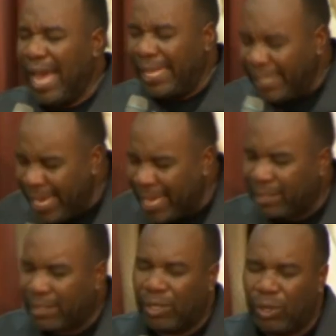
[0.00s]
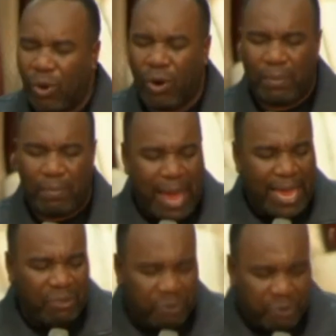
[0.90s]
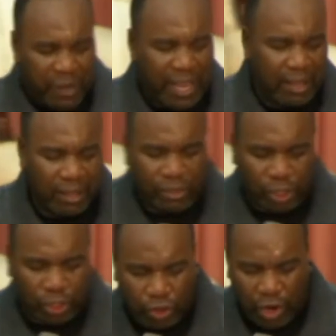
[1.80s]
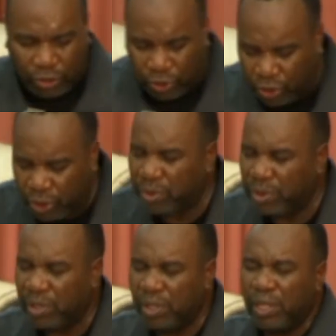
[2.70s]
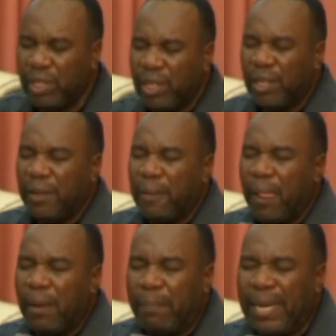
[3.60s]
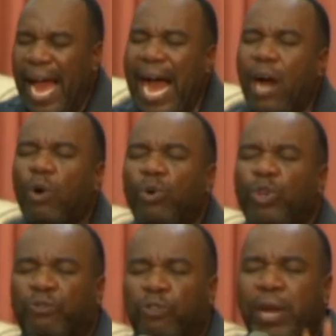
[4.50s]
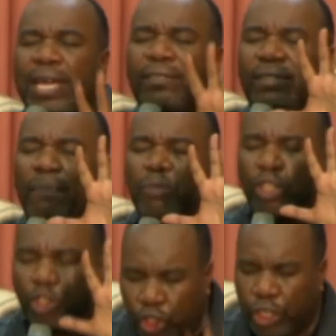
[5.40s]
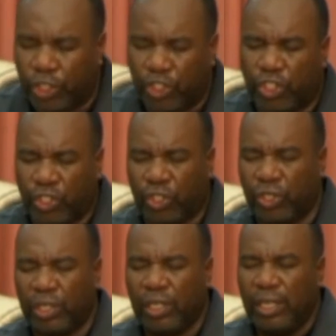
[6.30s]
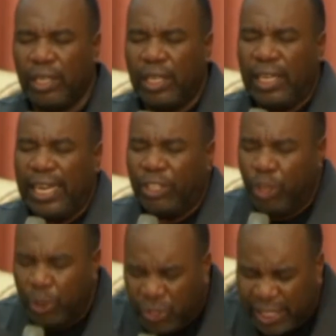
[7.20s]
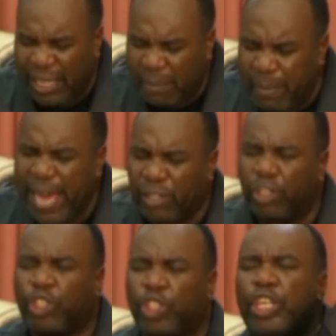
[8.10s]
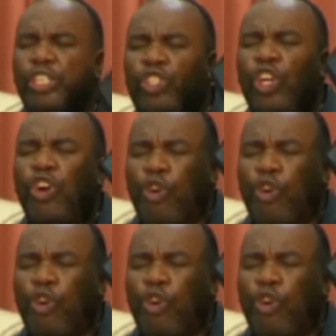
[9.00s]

And yet, Lord, men fail to trust you. But how you've raised up the church, and you still make the church